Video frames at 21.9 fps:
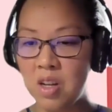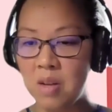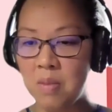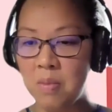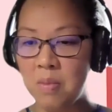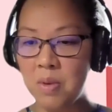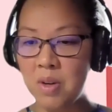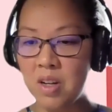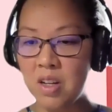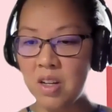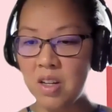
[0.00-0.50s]

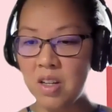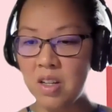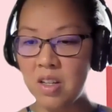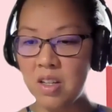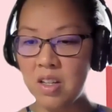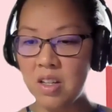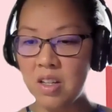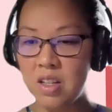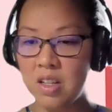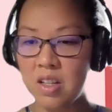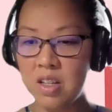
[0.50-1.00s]
APRA.
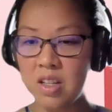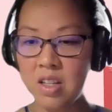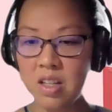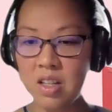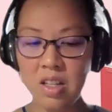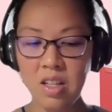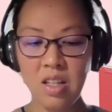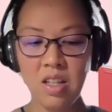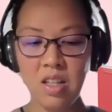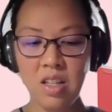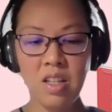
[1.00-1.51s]

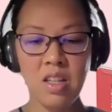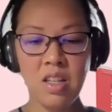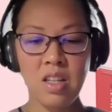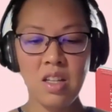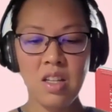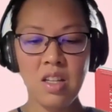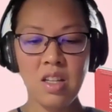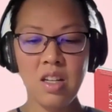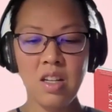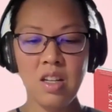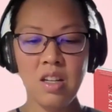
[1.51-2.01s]

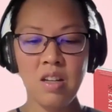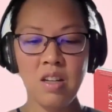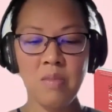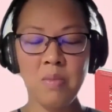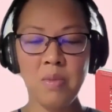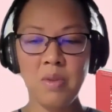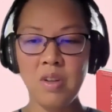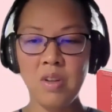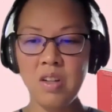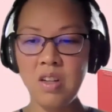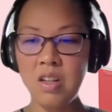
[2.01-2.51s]

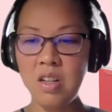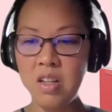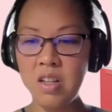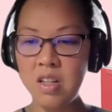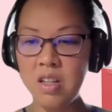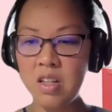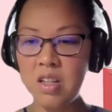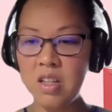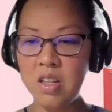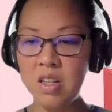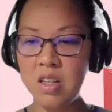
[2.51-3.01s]

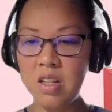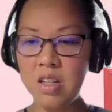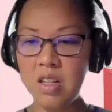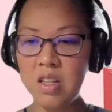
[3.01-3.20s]
APRA.